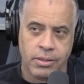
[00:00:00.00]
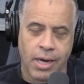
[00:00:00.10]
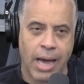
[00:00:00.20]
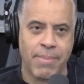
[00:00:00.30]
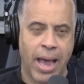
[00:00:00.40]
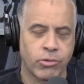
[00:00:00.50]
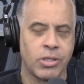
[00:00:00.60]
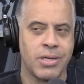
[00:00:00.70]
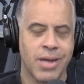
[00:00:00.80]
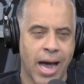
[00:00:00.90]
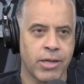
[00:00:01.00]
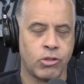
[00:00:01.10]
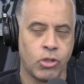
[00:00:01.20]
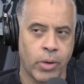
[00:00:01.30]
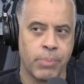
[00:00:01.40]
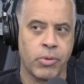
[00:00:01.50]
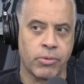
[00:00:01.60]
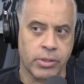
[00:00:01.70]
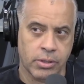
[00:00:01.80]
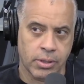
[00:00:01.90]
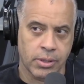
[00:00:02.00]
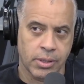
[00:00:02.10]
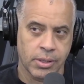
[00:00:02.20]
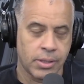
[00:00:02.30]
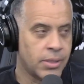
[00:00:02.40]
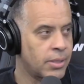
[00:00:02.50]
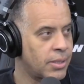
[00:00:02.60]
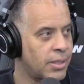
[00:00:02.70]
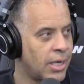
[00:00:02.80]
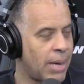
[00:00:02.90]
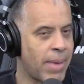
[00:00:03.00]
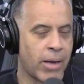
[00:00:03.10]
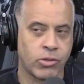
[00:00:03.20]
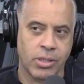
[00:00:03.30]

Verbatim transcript: I'm actually not a 2 A purist. Well, you're I'm wrong. actually